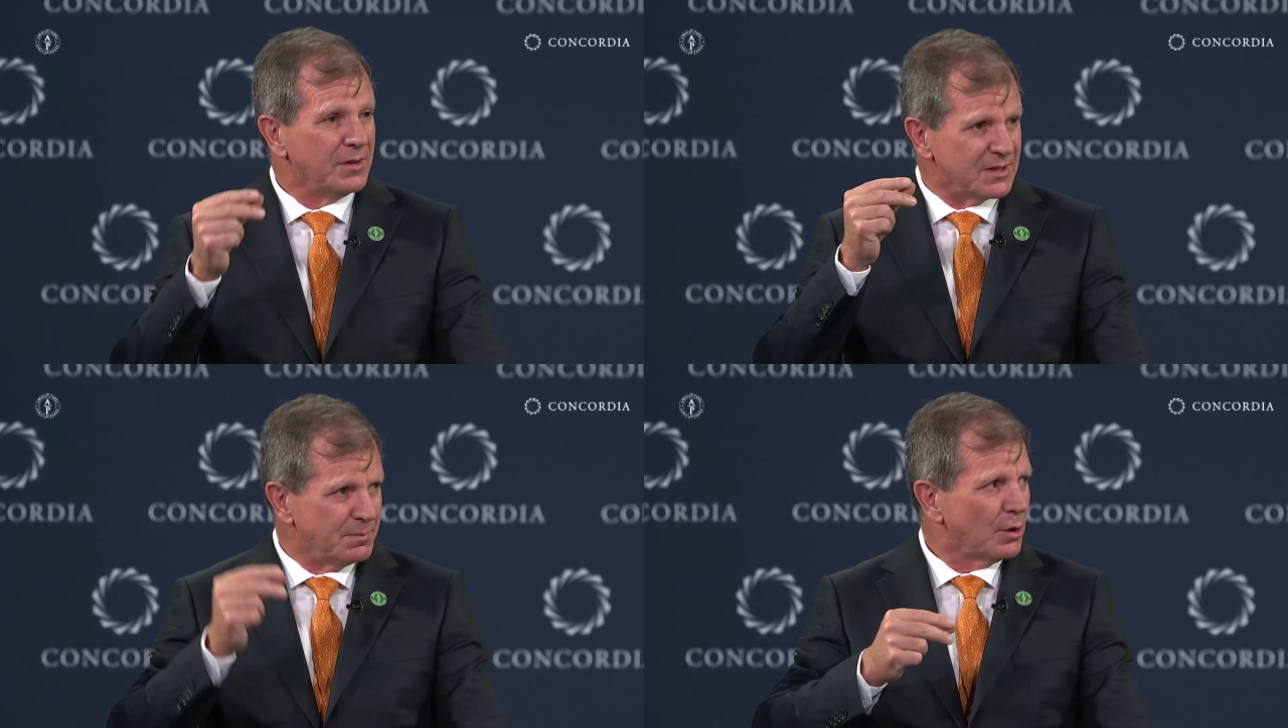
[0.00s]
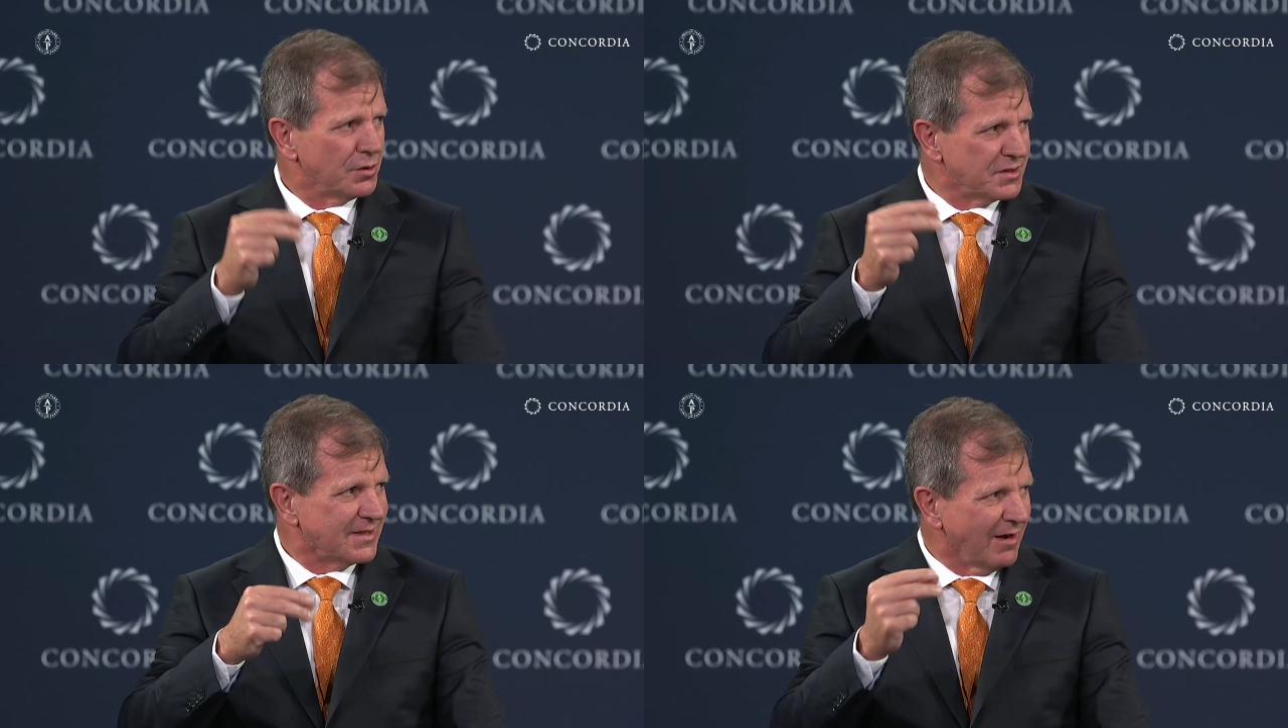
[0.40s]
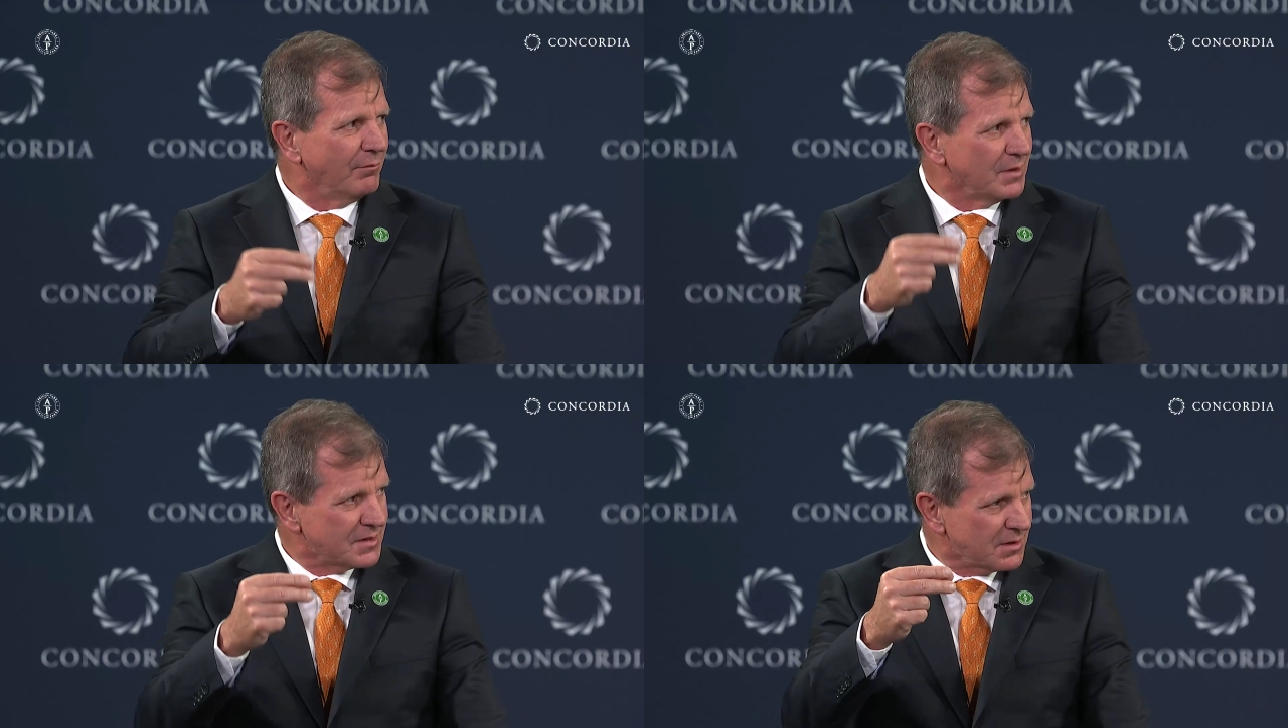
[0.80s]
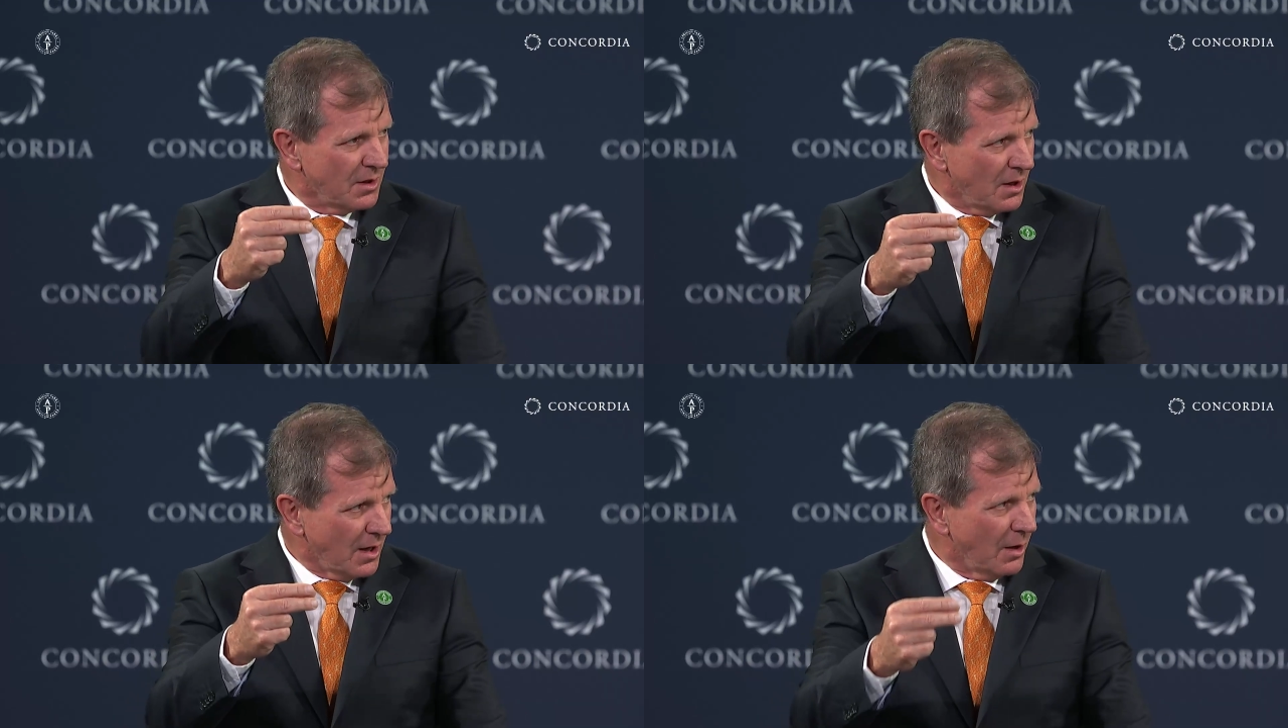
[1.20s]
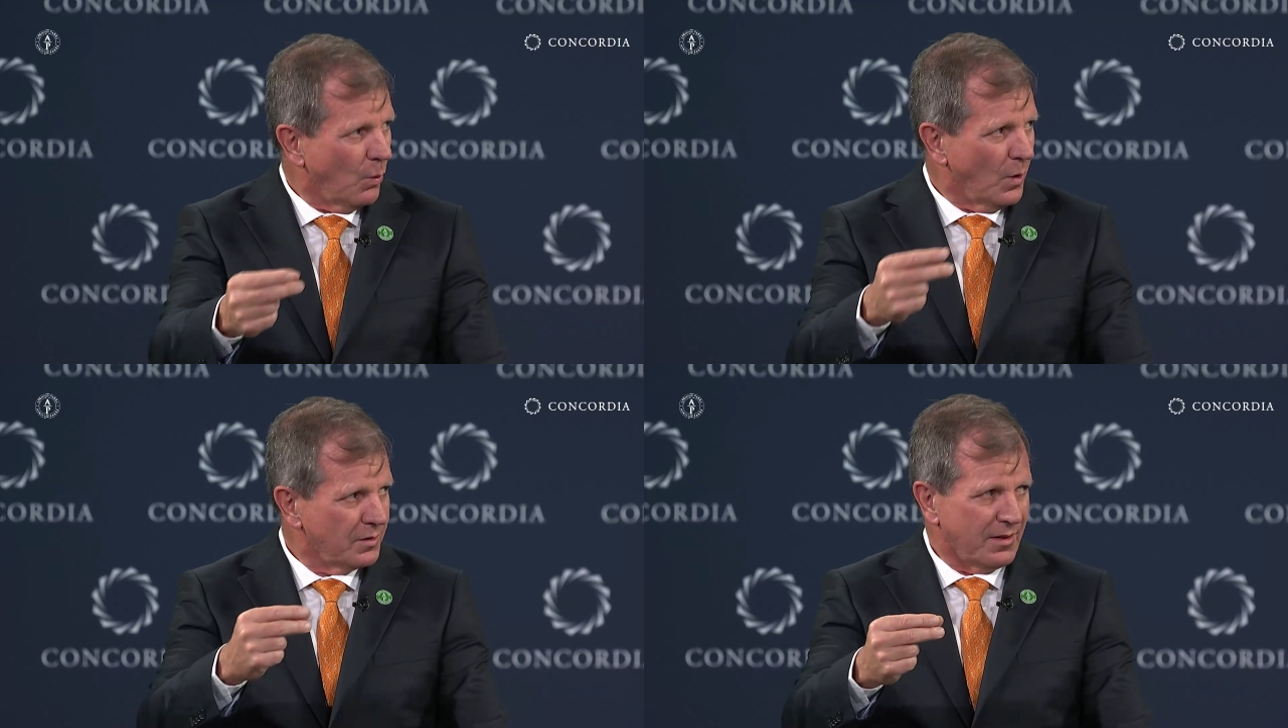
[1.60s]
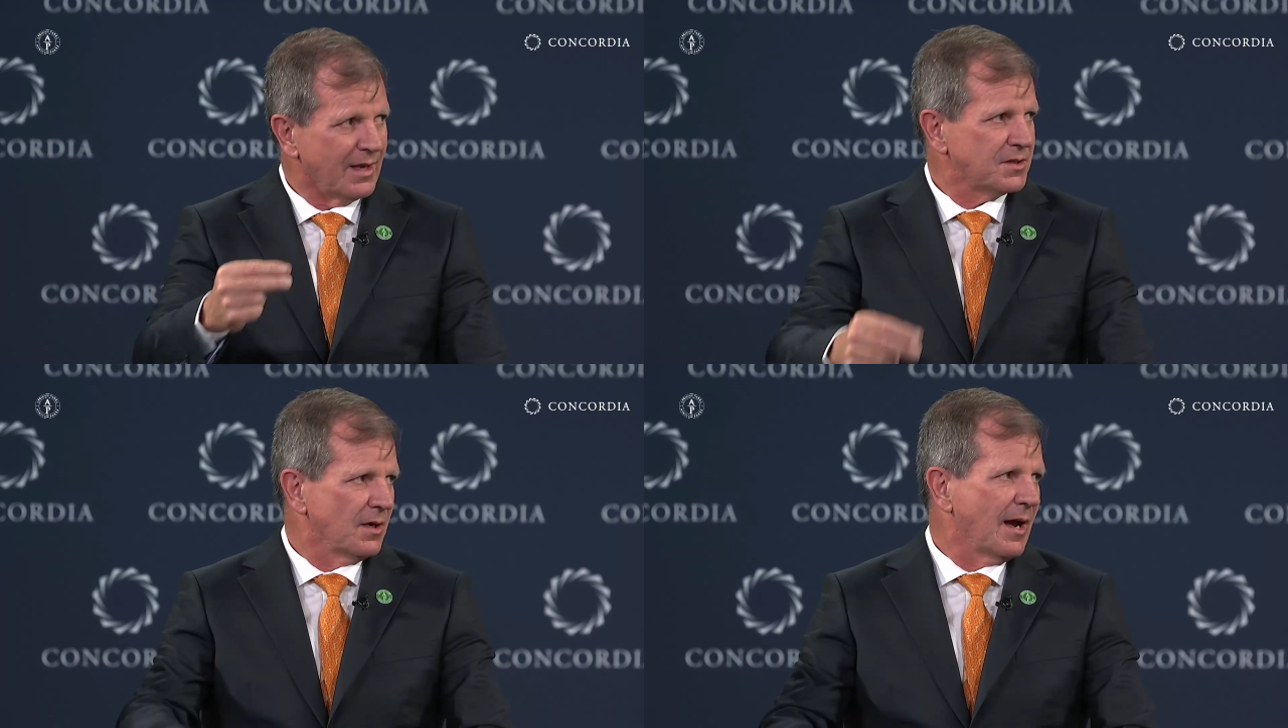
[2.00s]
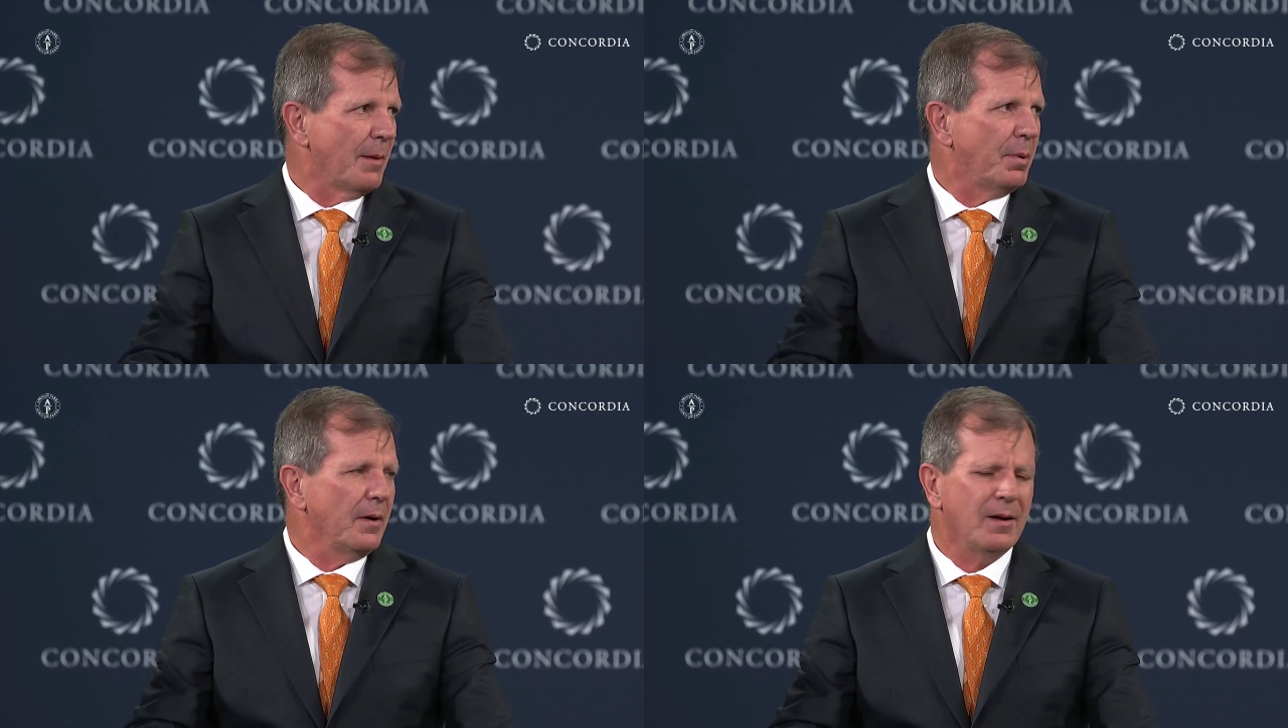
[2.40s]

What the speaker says: is because governments want that to happen.